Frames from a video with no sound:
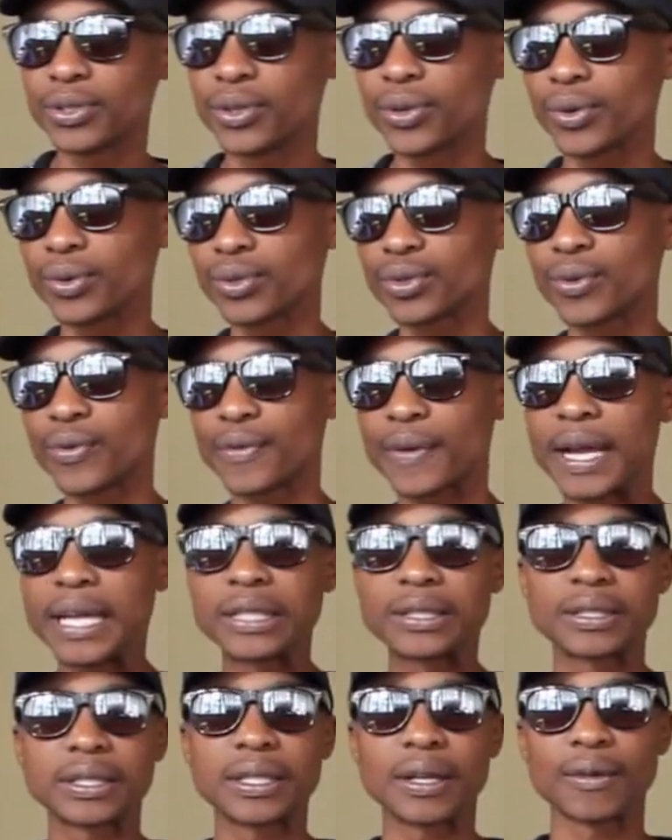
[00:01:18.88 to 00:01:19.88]
you know, to
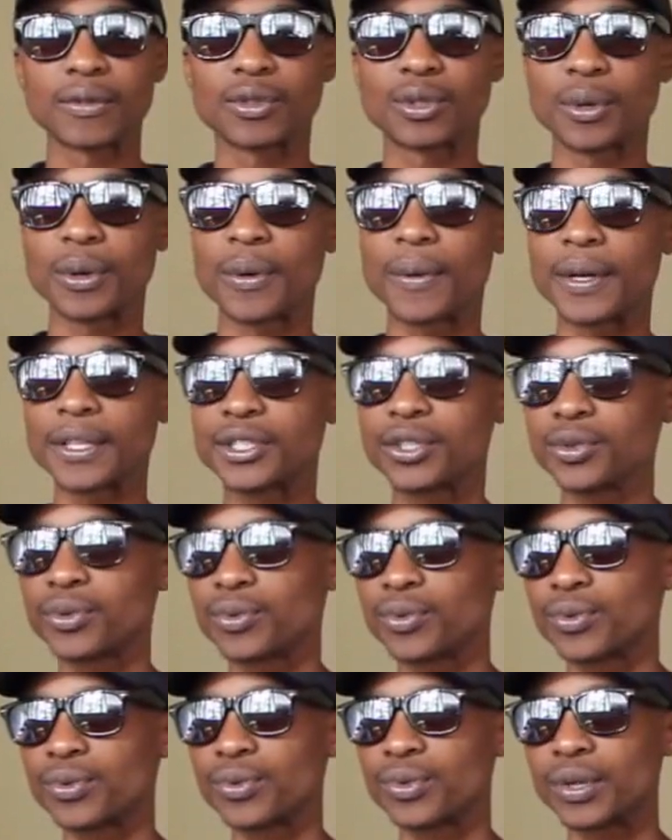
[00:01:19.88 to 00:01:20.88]
find yourself doing what you
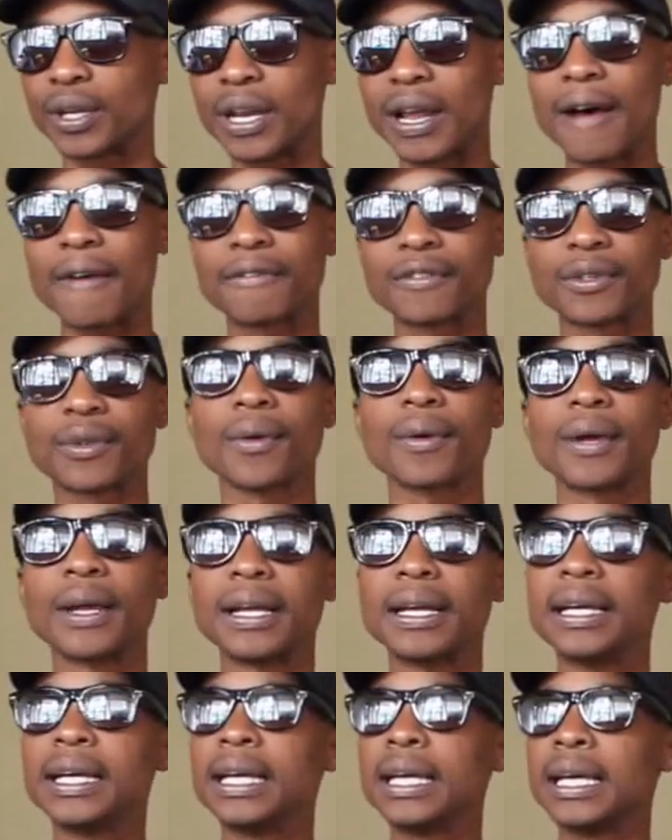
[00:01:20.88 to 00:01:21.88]
love doing.
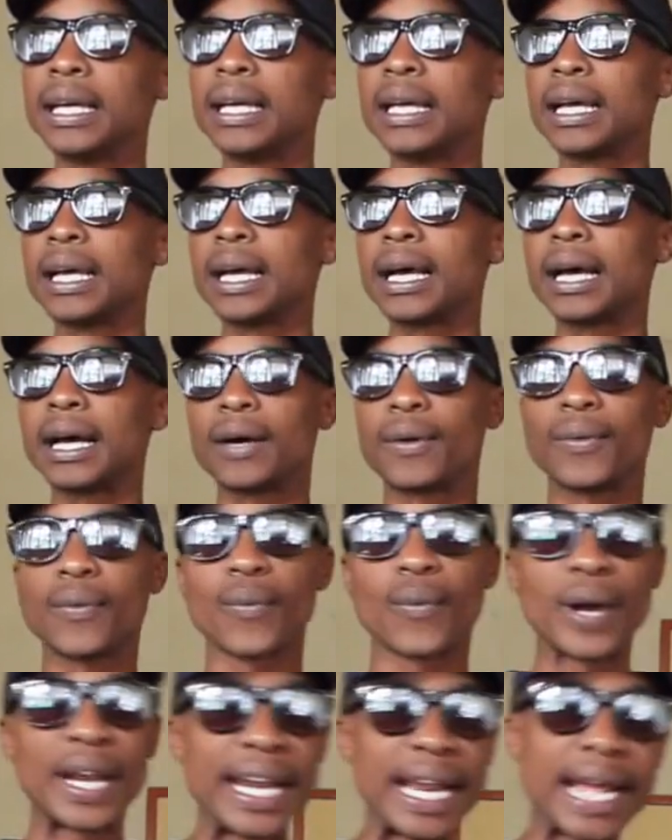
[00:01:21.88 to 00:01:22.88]

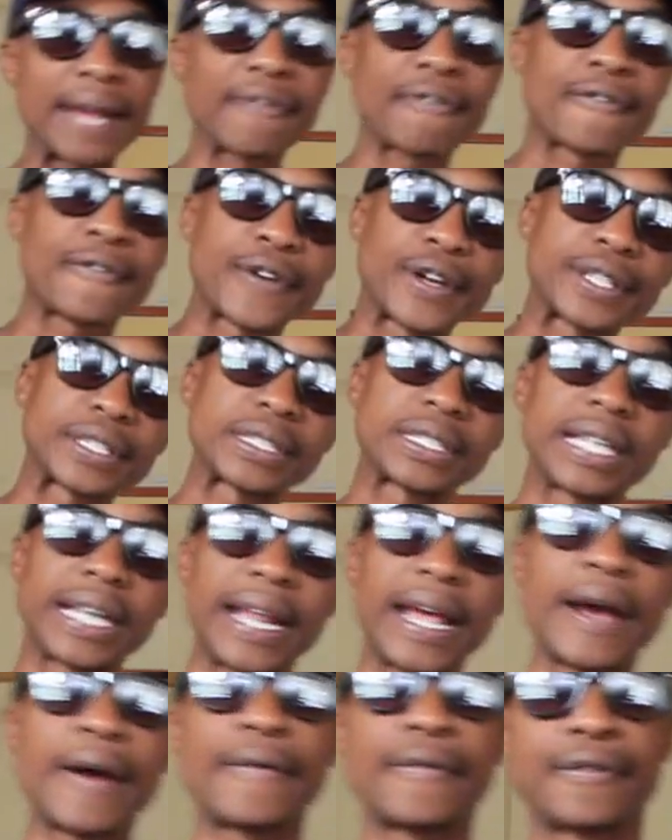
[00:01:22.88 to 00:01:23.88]
When I first
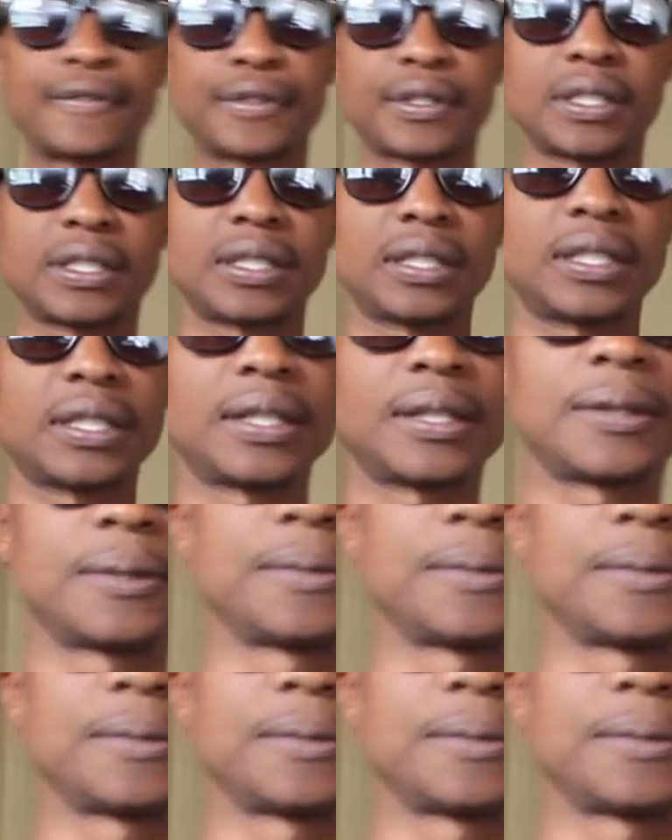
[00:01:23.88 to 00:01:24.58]
left